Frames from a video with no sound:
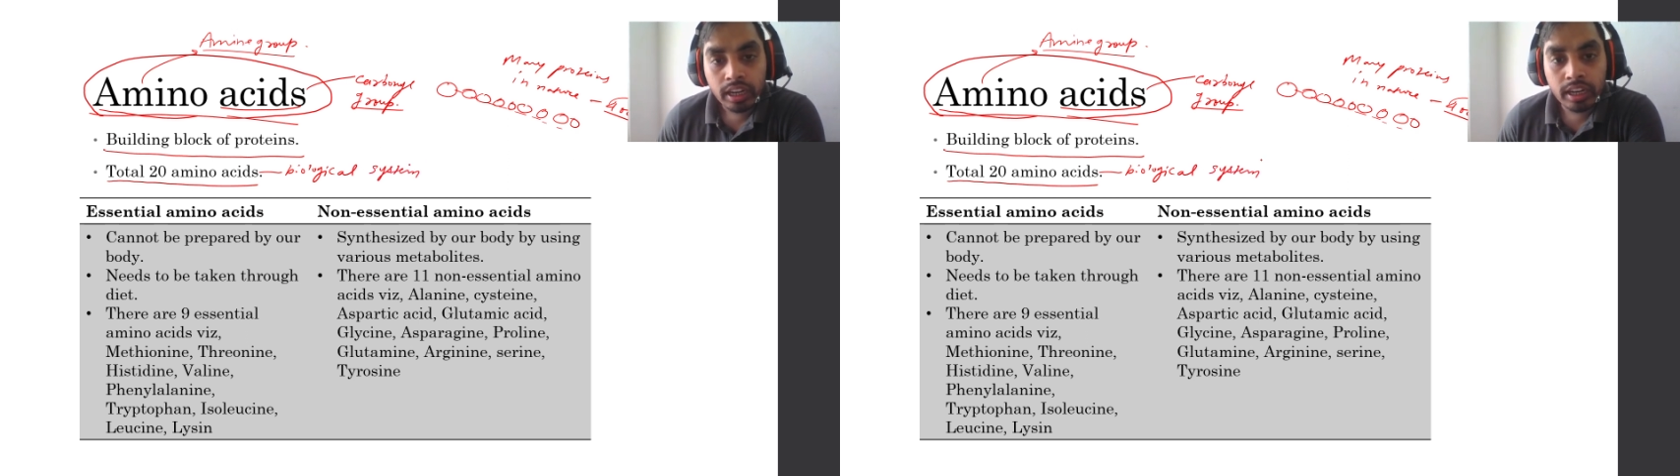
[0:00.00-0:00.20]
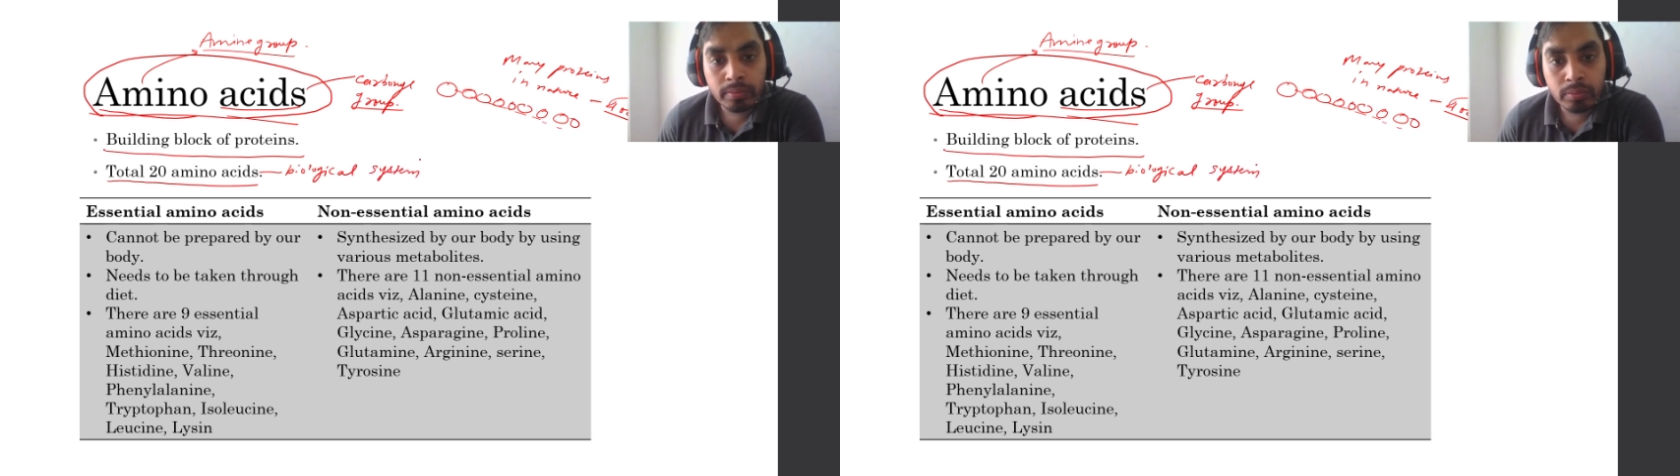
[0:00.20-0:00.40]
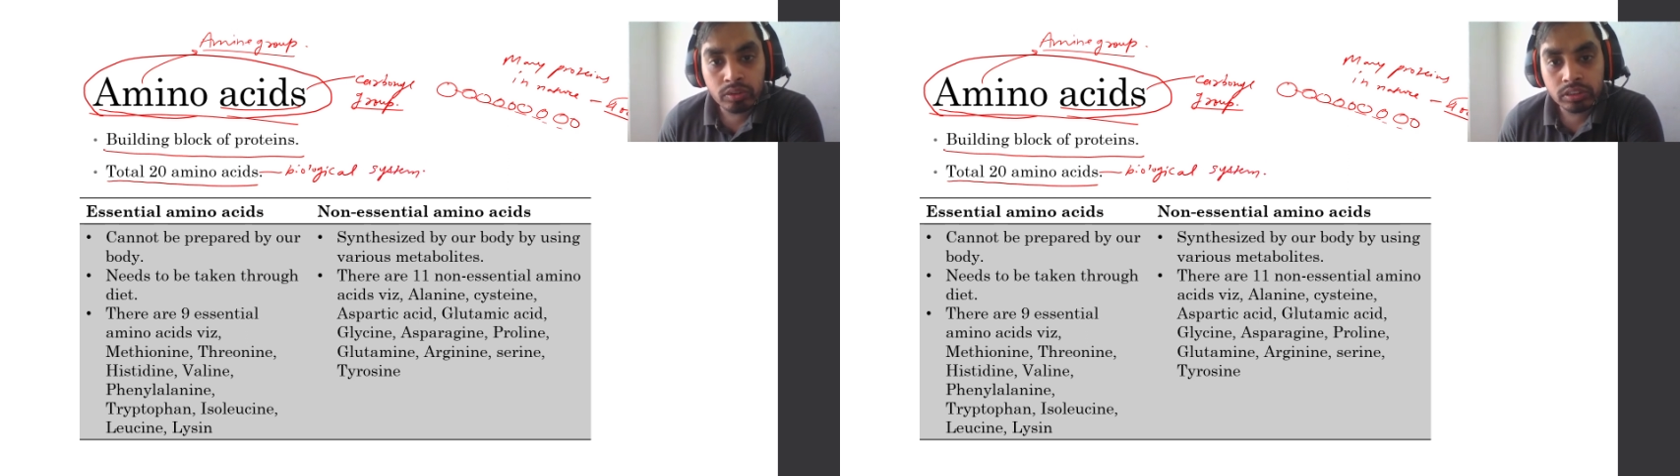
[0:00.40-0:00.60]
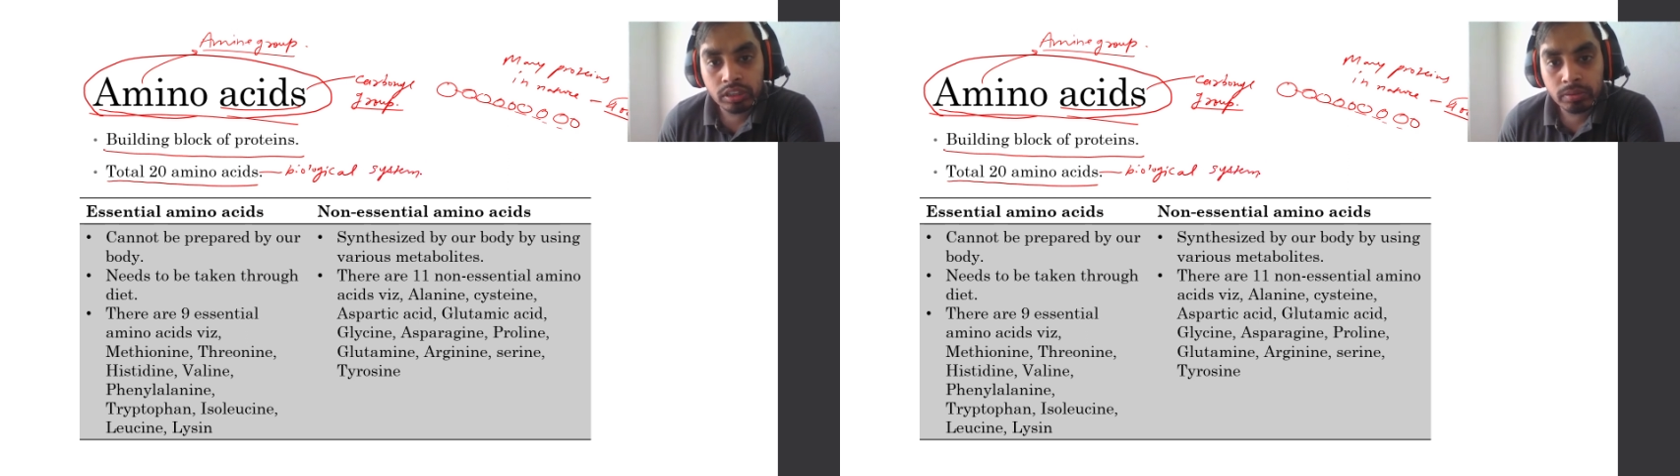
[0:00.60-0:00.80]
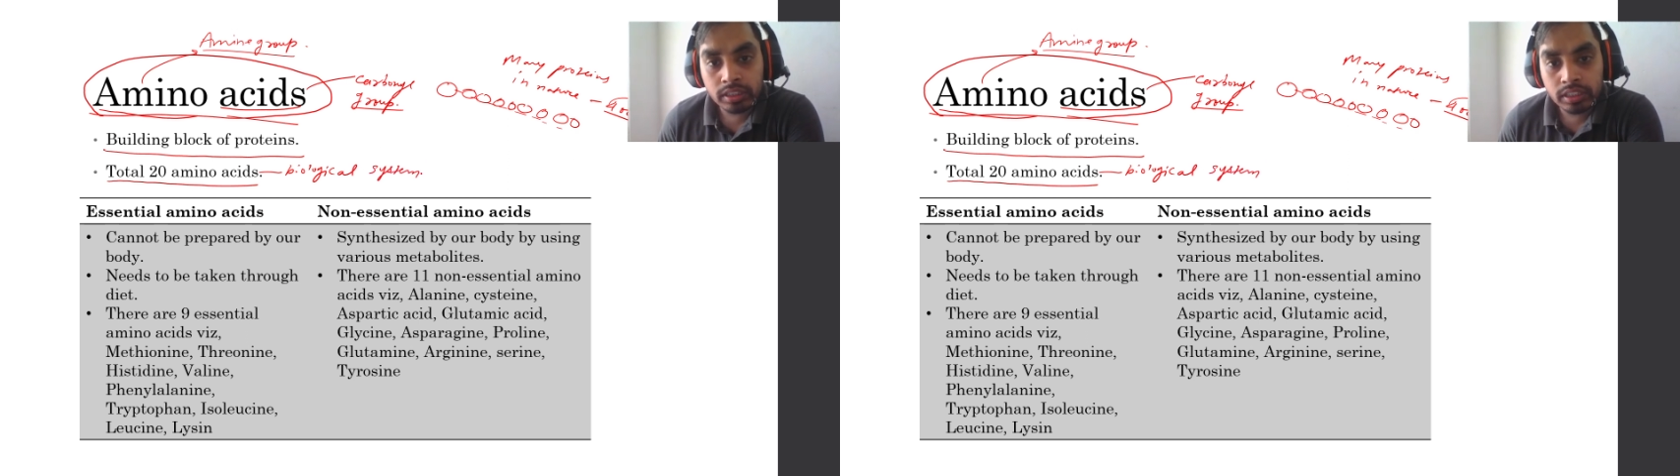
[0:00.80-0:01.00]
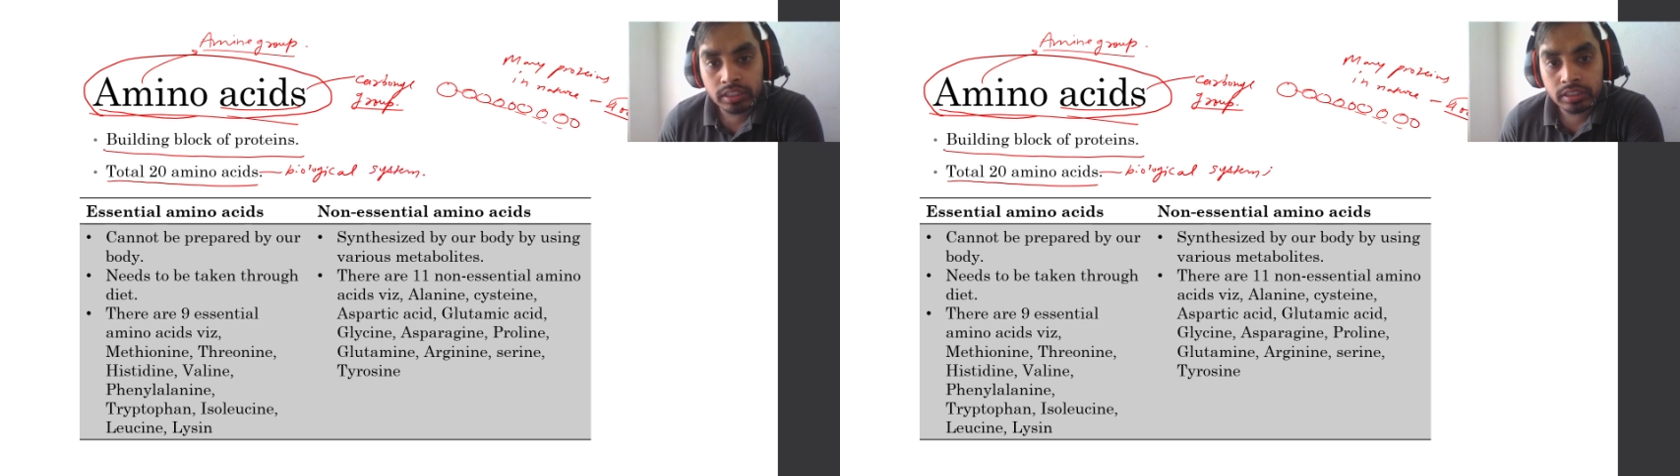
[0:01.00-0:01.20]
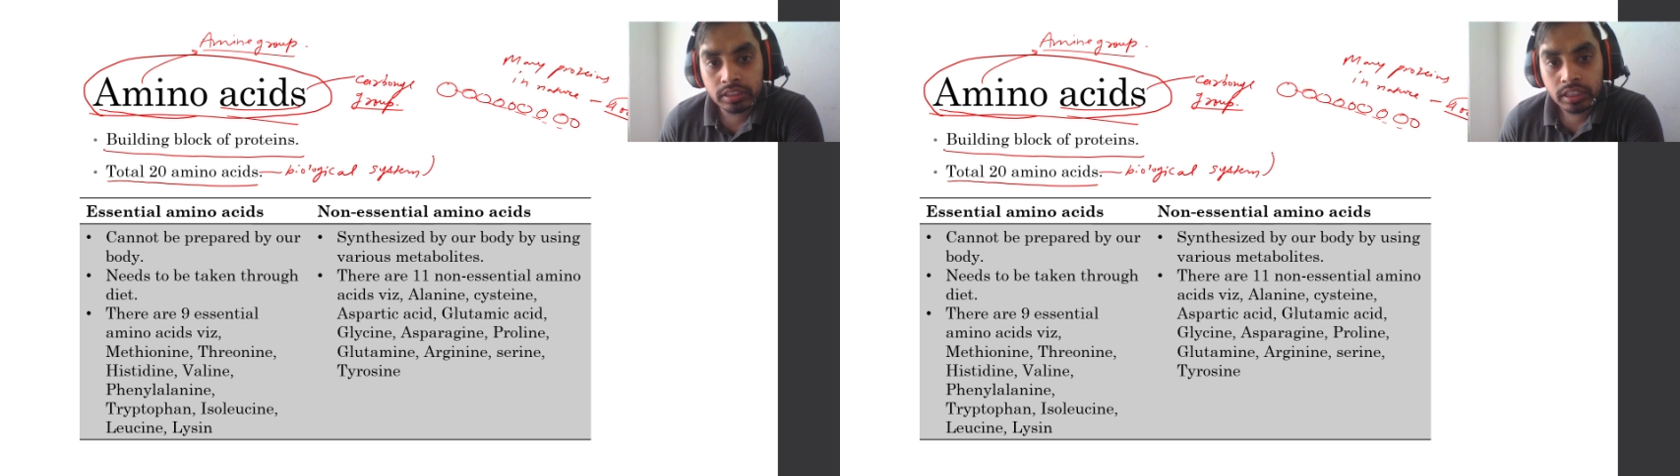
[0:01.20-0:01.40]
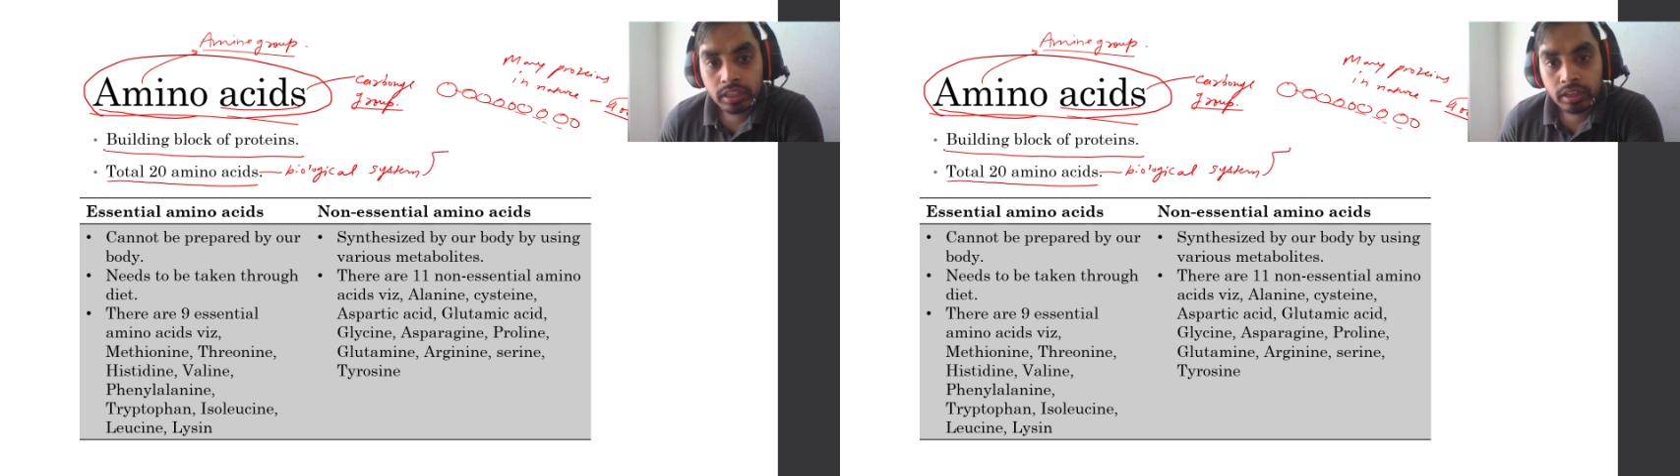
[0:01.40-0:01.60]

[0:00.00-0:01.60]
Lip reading: and most of these